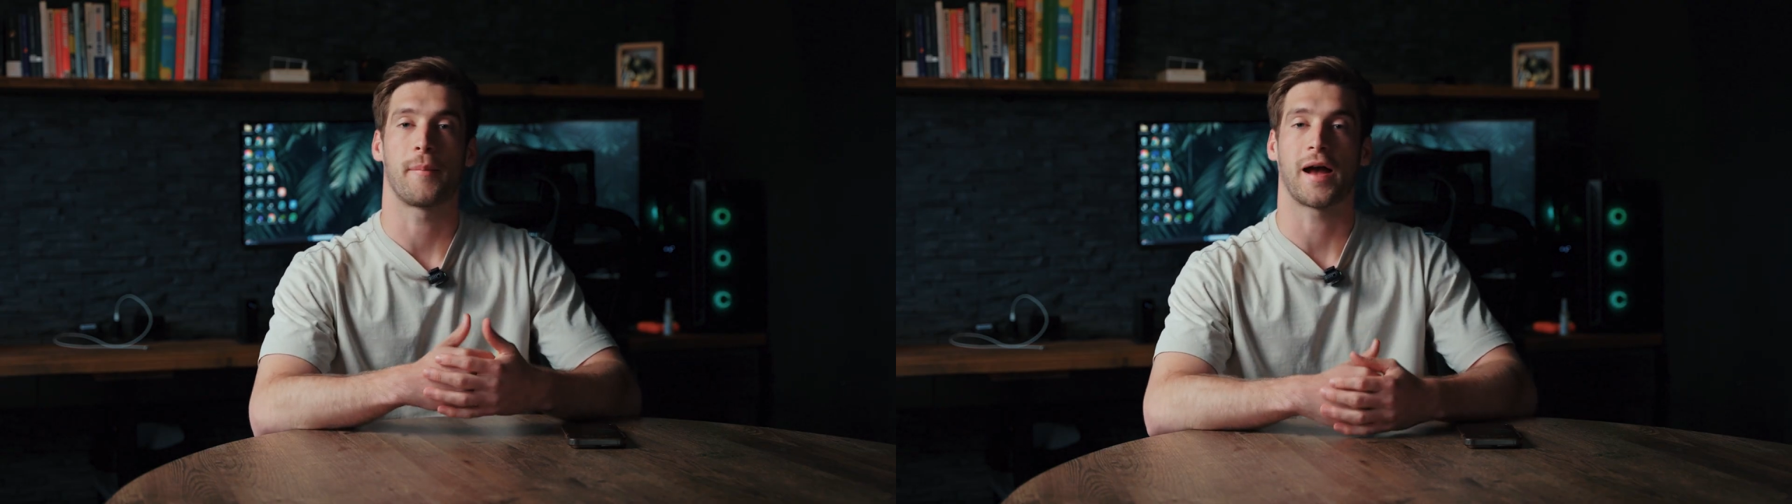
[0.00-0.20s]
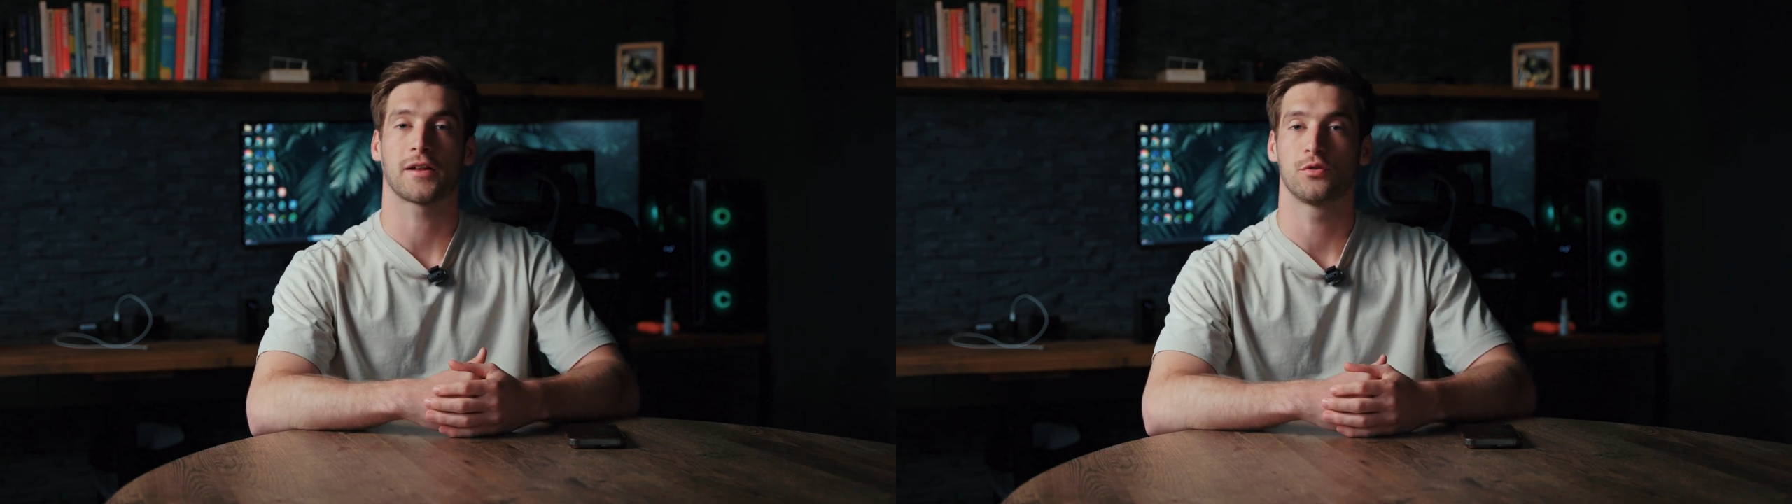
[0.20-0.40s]

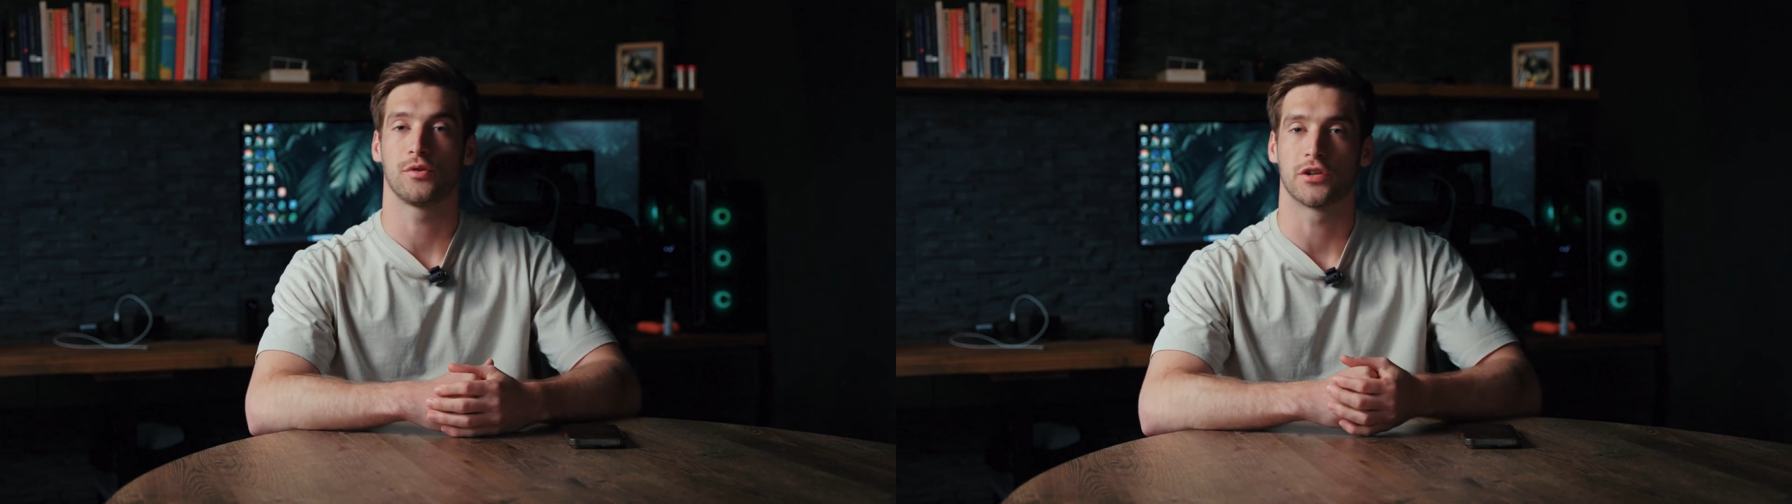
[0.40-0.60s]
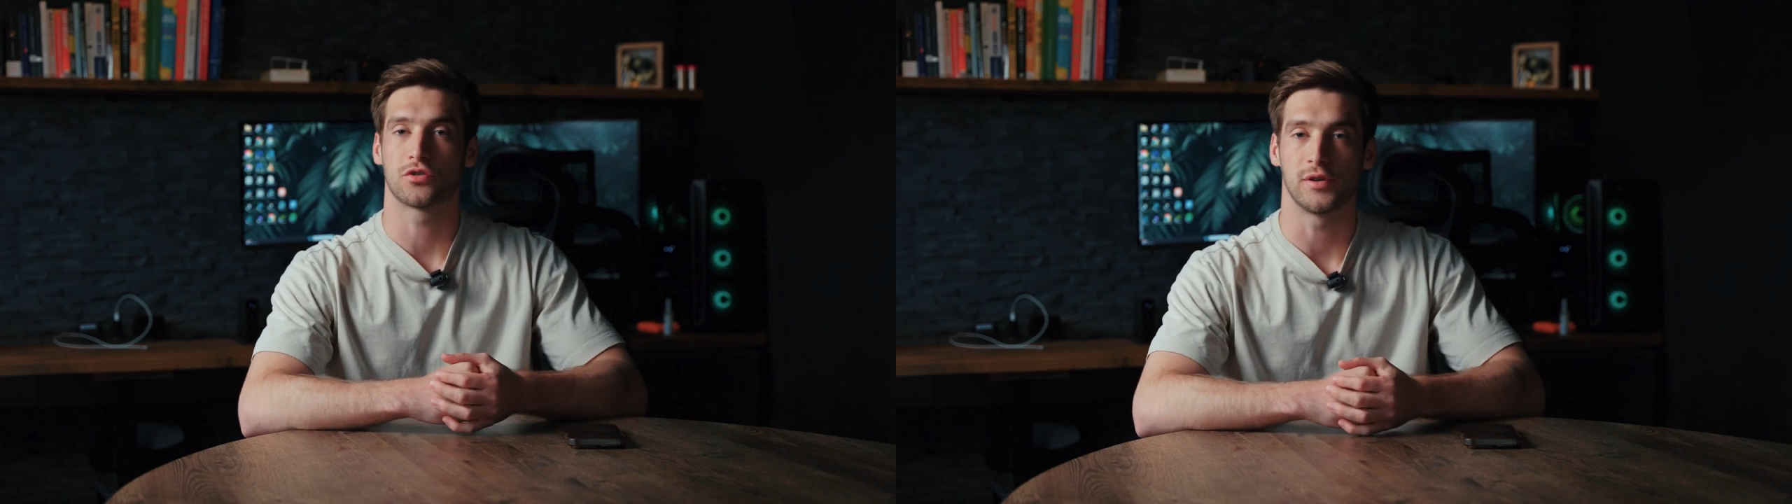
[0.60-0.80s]
back to
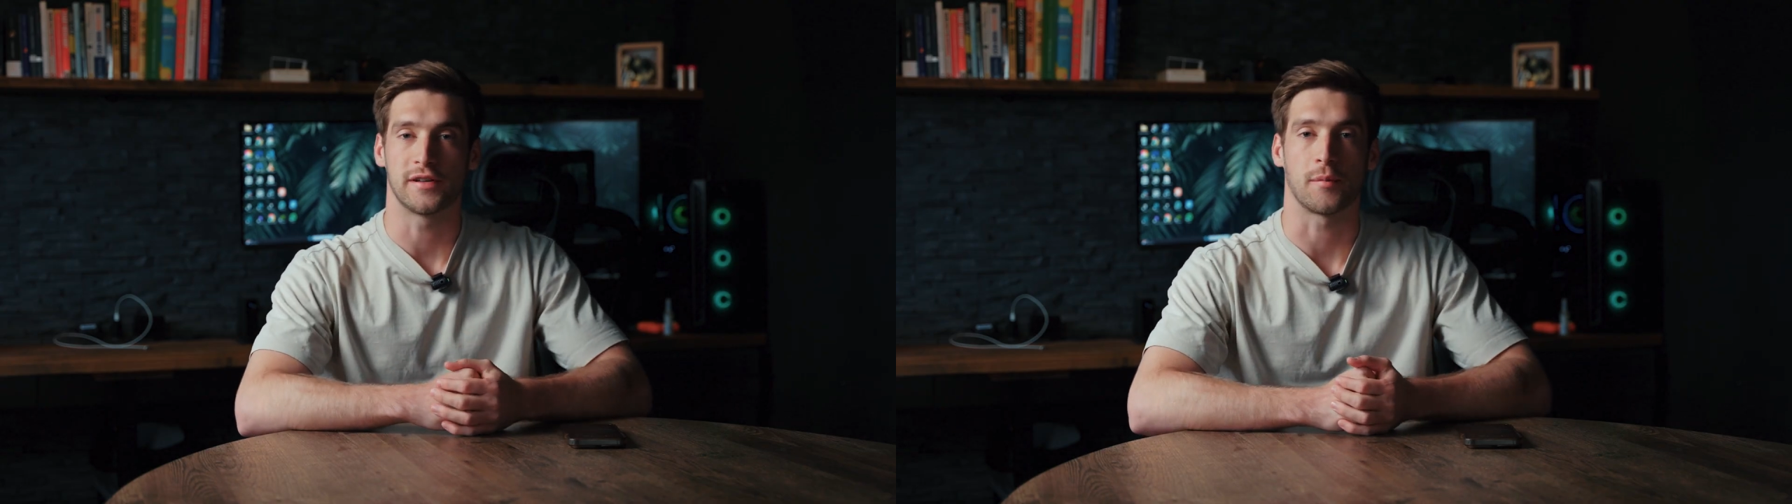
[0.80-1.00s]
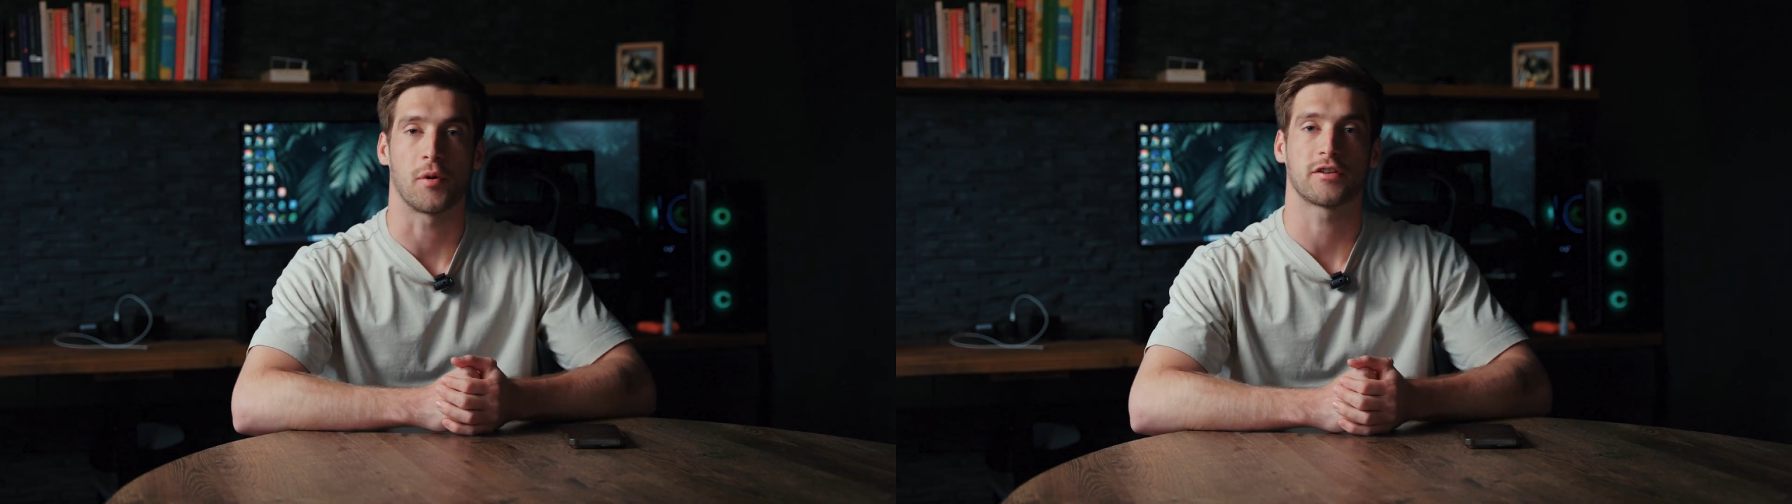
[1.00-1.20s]
you as soon
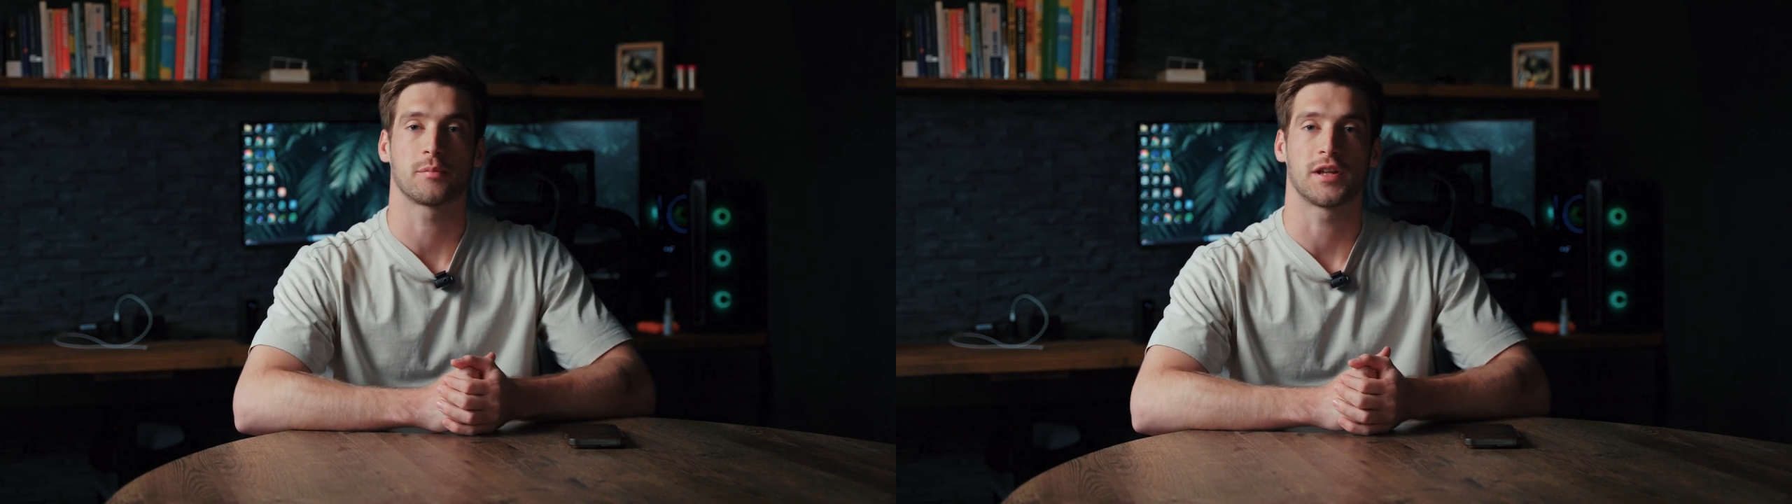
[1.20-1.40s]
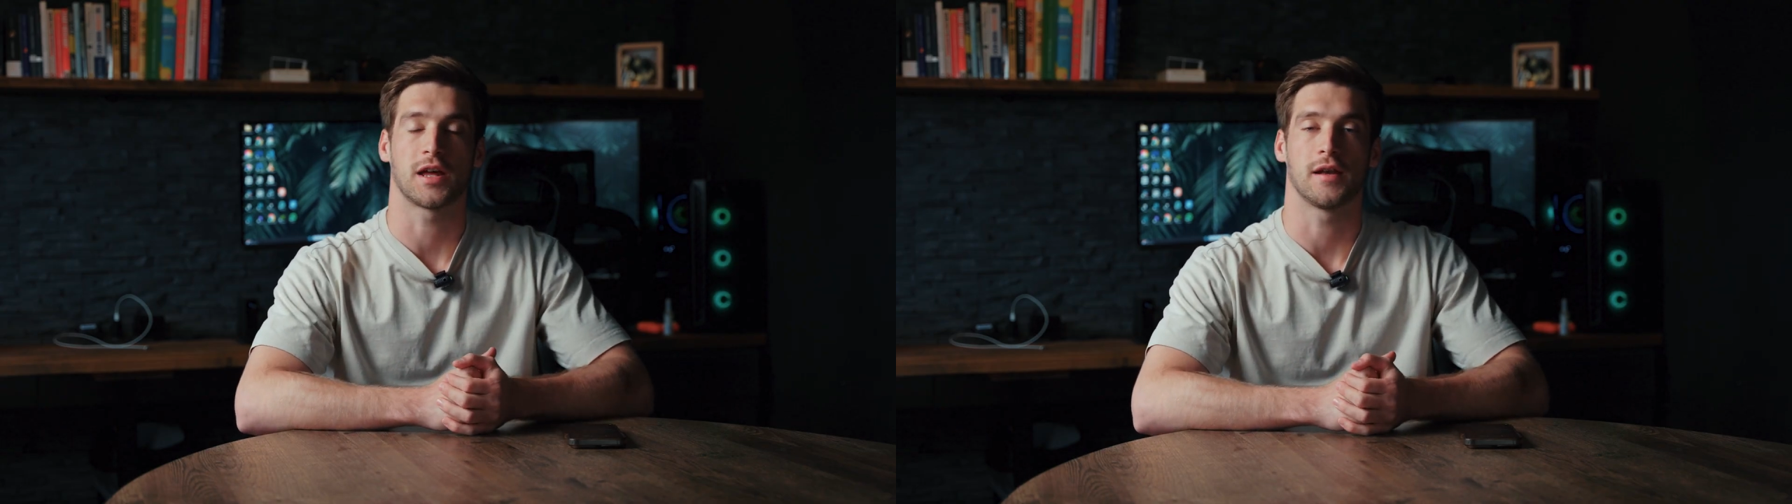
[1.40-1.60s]
as I
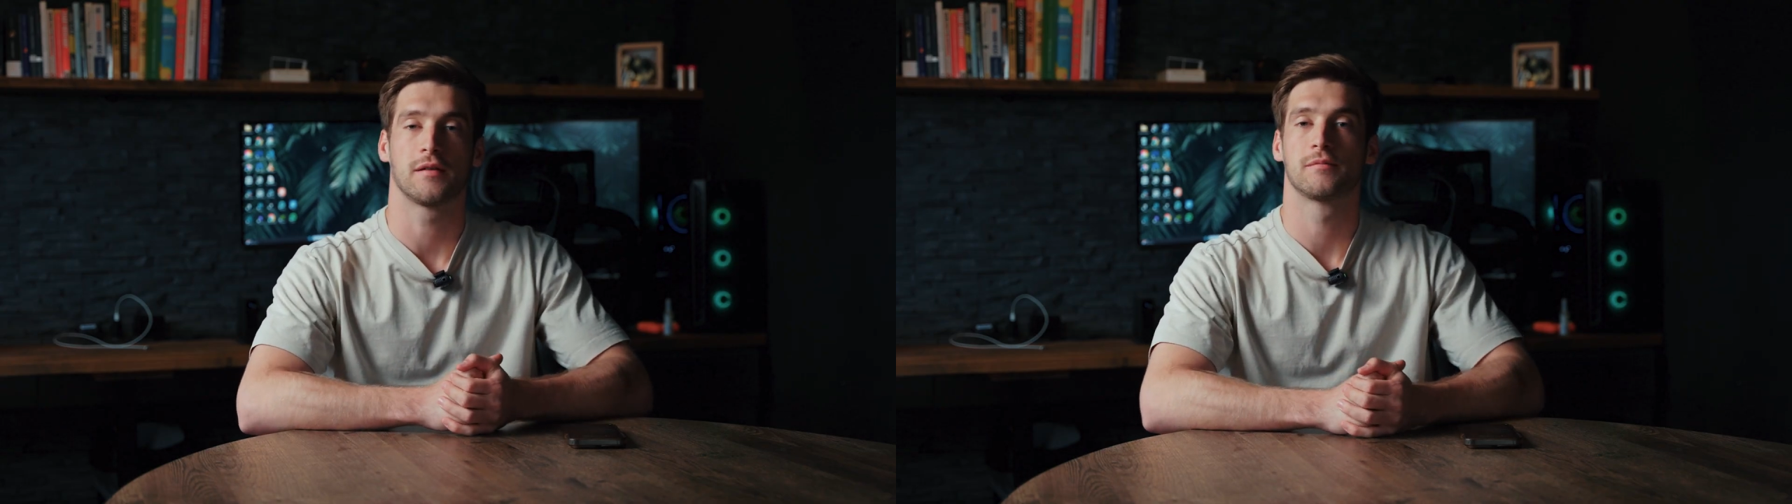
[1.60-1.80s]
possibly can.